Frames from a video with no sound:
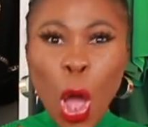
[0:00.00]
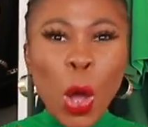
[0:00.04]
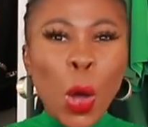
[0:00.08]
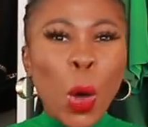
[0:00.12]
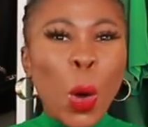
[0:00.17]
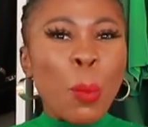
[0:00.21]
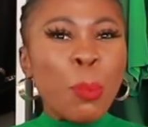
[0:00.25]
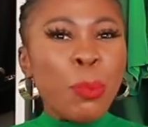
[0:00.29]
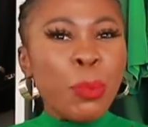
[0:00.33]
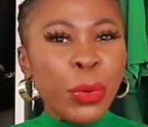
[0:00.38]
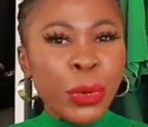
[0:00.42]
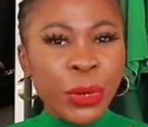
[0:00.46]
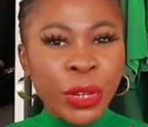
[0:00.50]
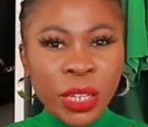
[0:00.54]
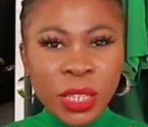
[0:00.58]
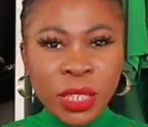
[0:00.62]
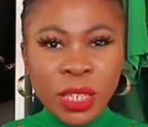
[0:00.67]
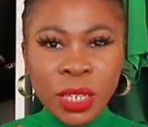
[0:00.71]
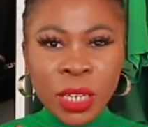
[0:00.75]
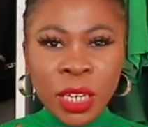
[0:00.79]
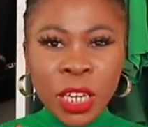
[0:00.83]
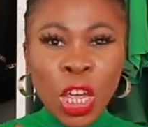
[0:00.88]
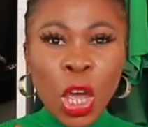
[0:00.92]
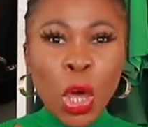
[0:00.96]

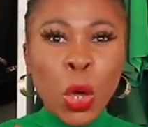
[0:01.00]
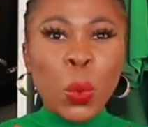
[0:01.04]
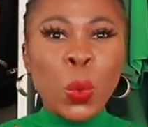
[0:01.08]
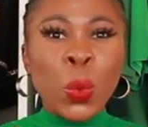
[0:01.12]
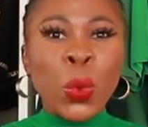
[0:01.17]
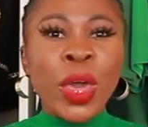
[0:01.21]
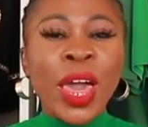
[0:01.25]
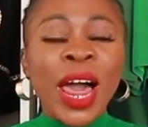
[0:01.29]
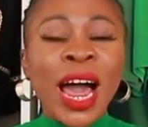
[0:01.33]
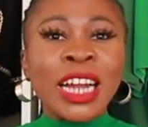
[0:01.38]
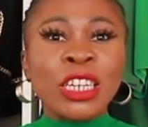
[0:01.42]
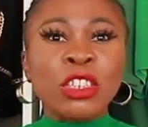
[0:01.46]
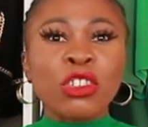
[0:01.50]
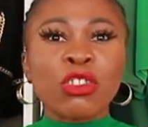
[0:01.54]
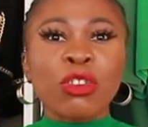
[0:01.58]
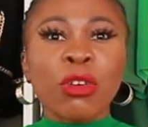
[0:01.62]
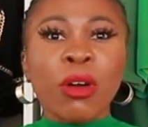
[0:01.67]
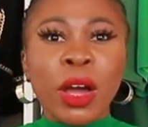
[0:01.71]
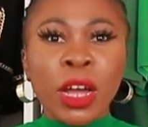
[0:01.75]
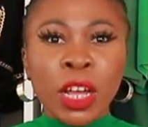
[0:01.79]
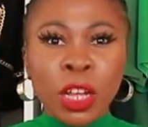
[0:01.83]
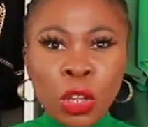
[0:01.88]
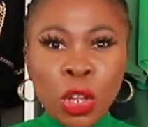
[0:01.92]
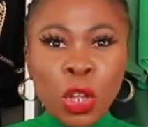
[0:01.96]
community we are
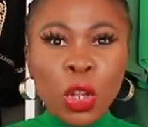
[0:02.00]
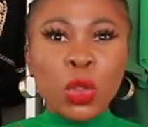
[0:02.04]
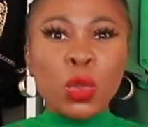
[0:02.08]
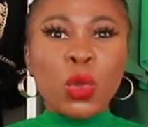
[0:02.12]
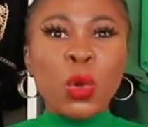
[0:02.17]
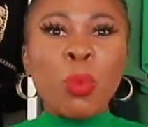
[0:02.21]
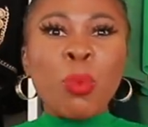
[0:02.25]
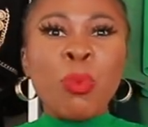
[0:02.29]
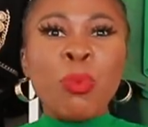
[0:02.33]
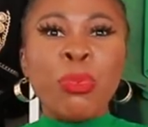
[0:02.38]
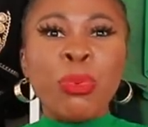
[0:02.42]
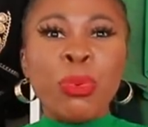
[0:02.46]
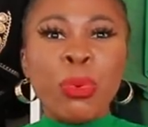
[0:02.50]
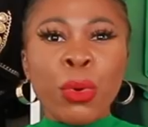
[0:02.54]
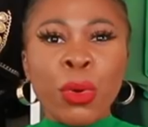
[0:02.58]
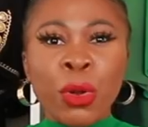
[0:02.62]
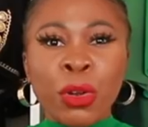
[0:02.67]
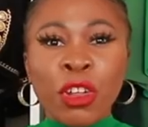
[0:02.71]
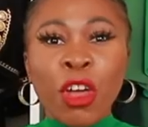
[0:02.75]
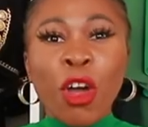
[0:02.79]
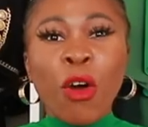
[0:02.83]
trying to build